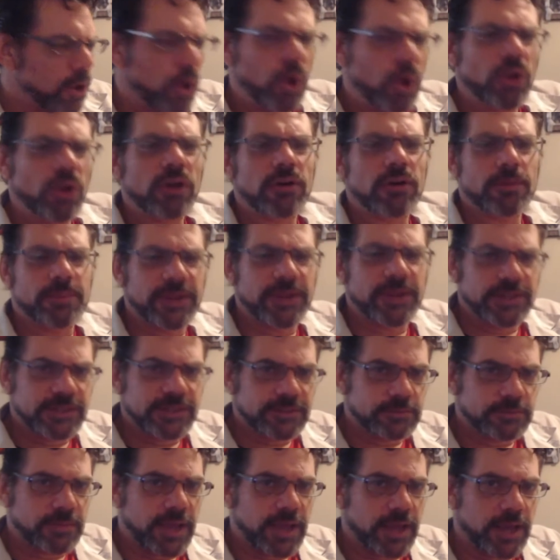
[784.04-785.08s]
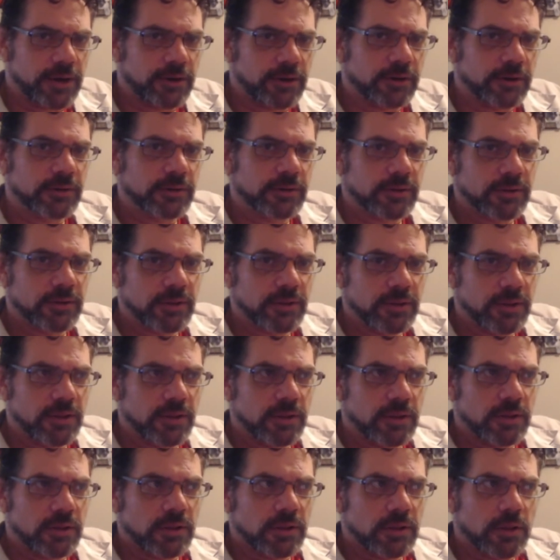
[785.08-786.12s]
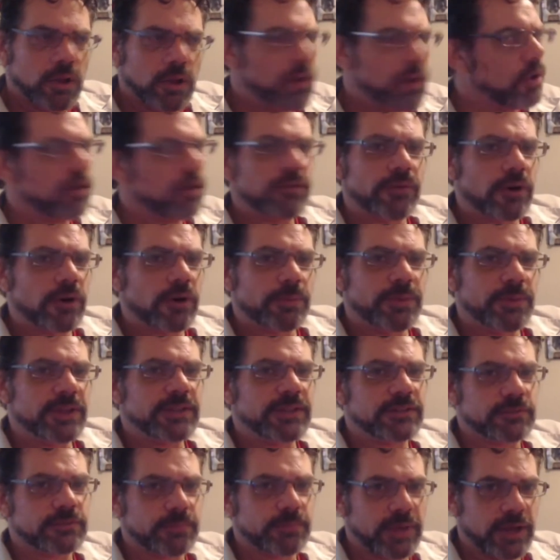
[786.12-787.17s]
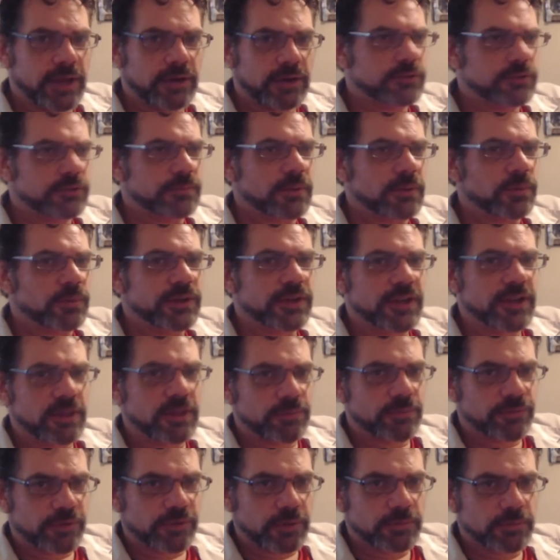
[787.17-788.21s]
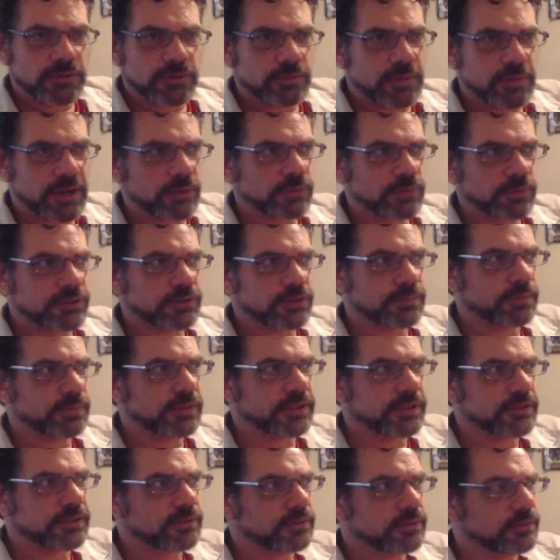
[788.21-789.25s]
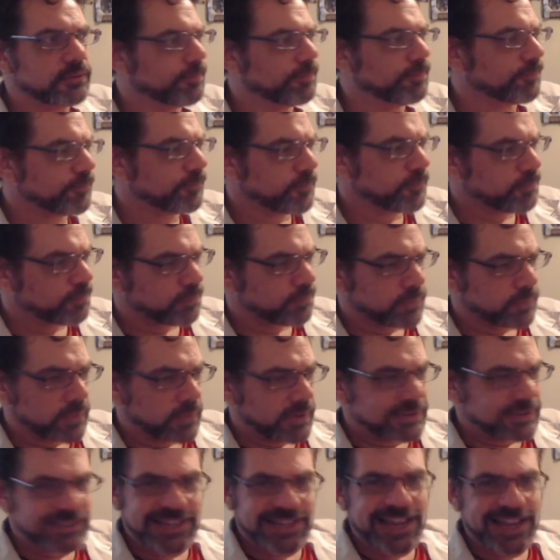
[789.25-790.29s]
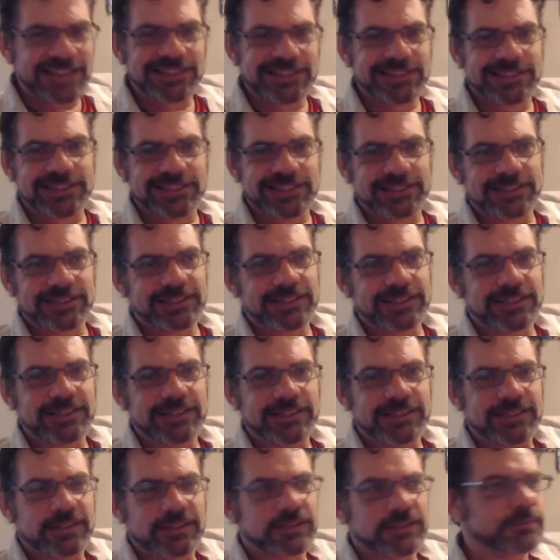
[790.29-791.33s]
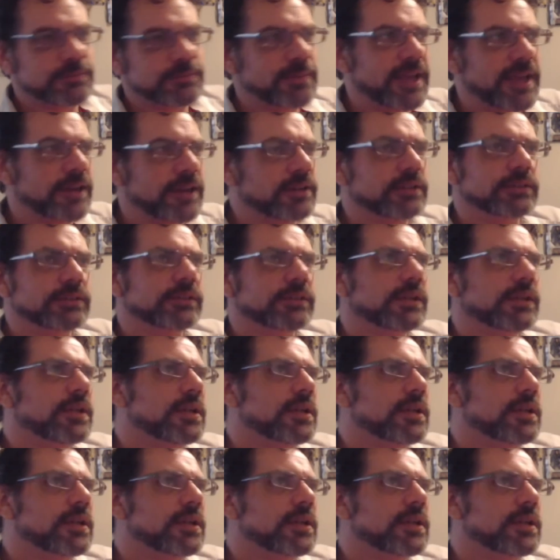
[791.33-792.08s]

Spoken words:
our opinions mattered. All of our opinions matter. Doesn't matter where you come from. Doesn't matter what your political stance is. It doesn't matter